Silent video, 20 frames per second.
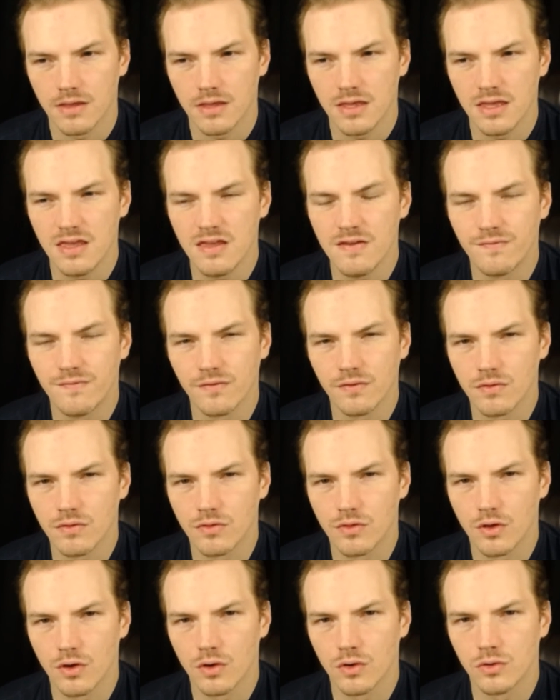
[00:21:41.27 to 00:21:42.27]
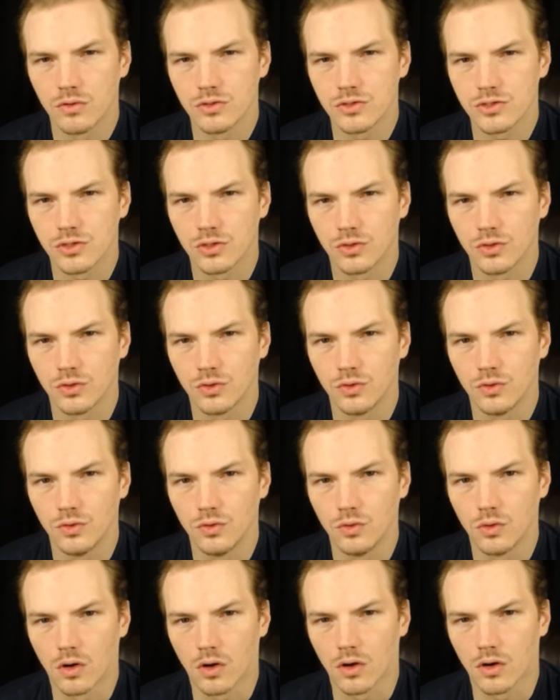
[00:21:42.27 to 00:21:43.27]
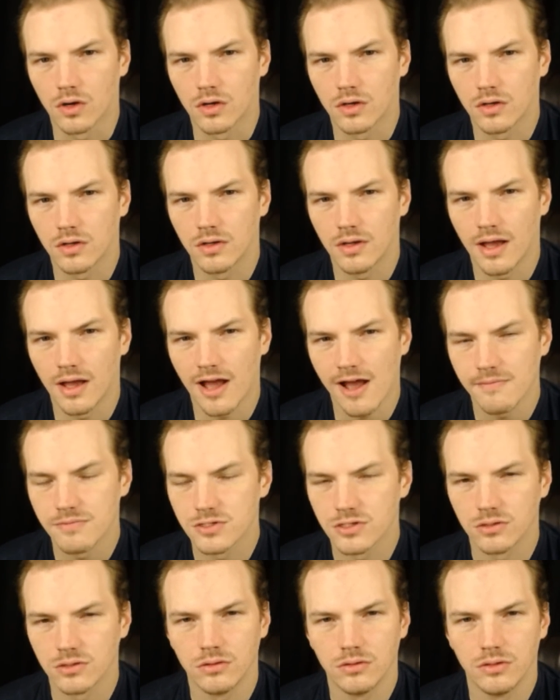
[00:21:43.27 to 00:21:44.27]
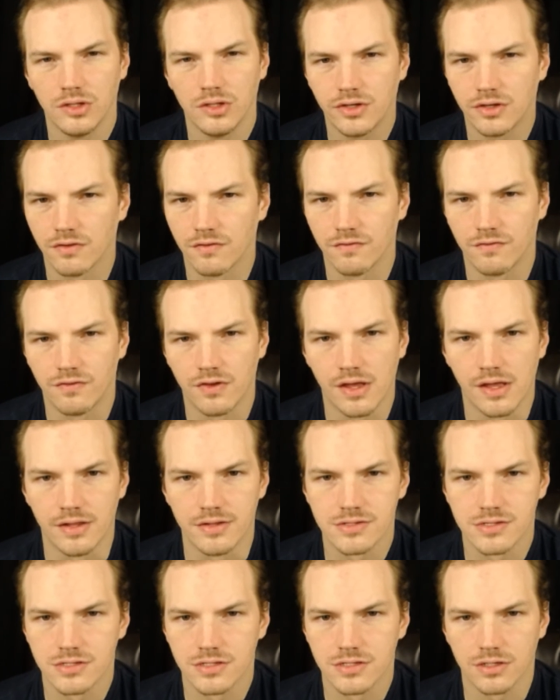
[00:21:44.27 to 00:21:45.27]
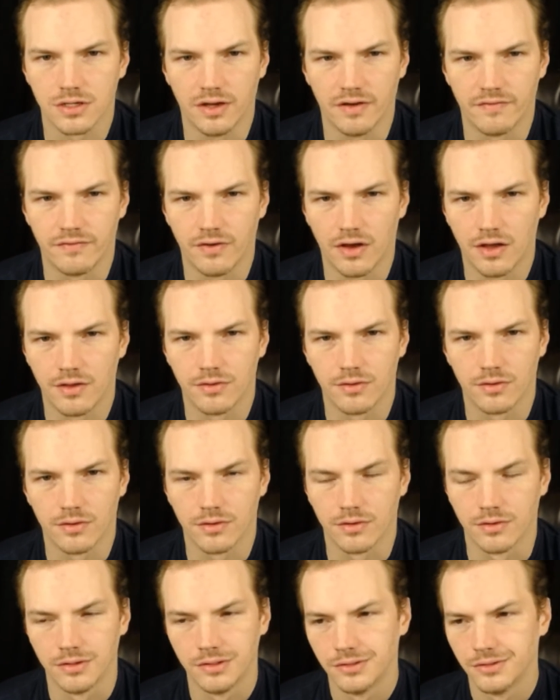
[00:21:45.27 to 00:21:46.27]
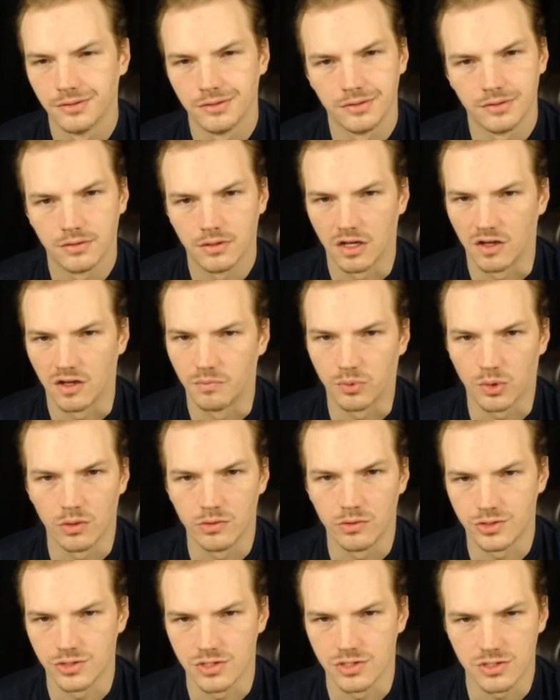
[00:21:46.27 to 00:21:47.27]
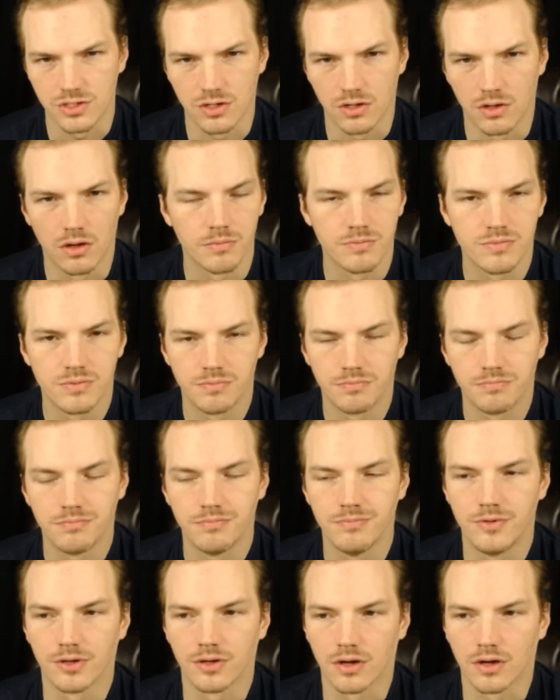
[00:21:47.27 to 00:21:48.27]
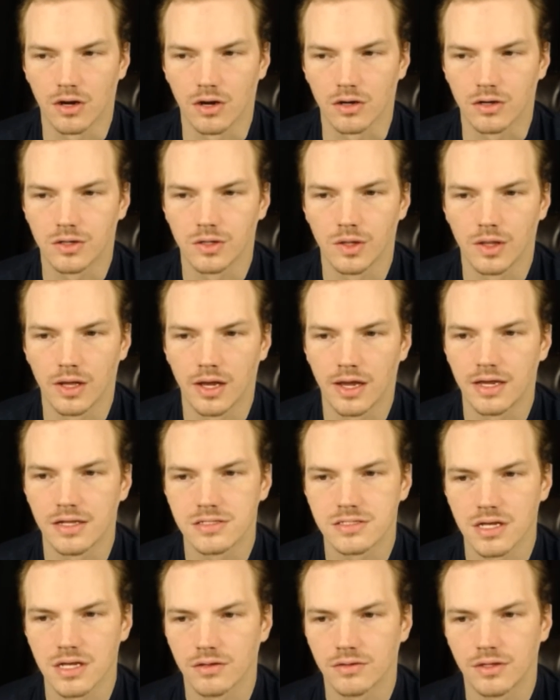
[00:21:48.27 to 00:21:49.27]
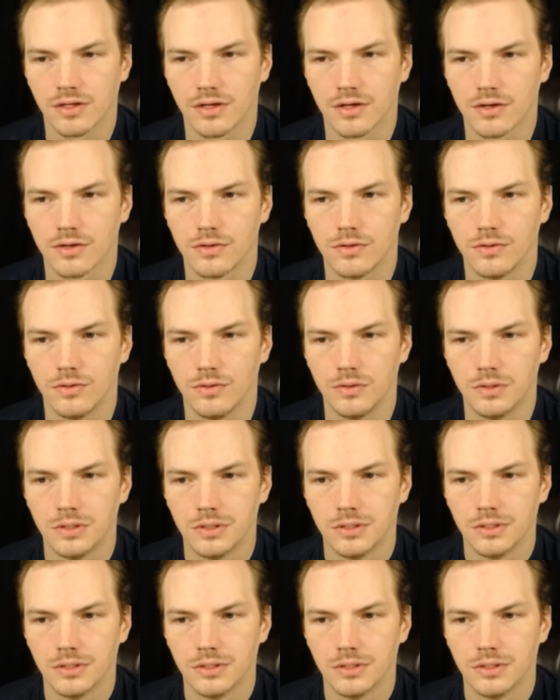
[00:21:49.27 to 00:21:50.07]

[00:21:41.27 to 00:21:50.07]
even those who are absolutely convinced of other approaches, there are clients out there who,